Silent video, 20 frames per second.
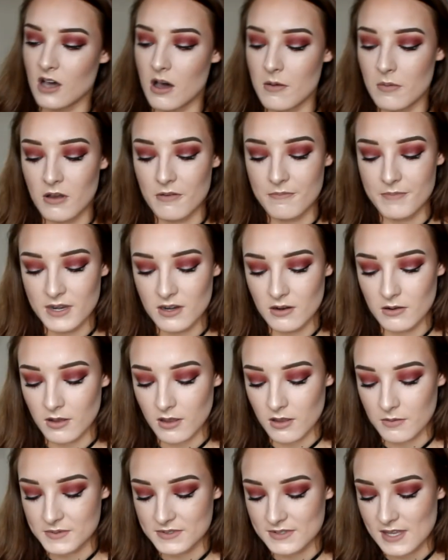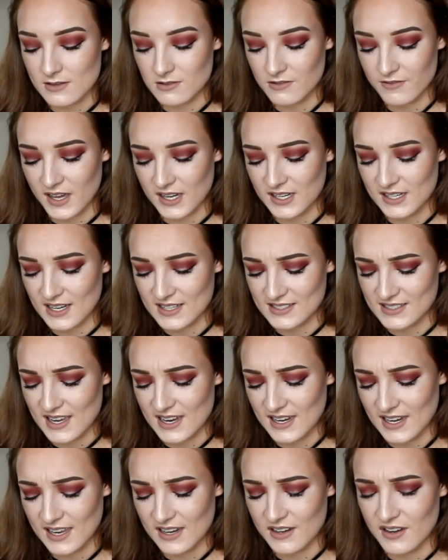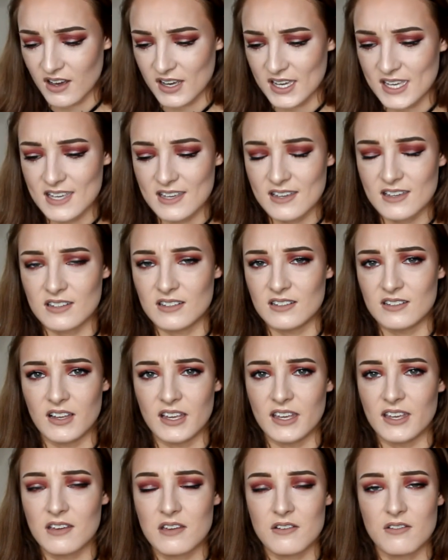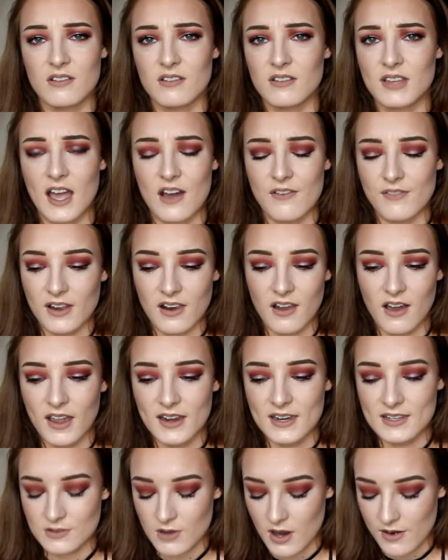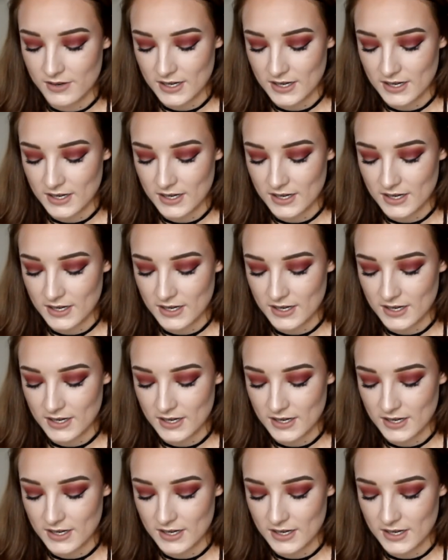top. I've been like obsessed with Adidas lately, and Nike, and like Calvin Klein. It's quite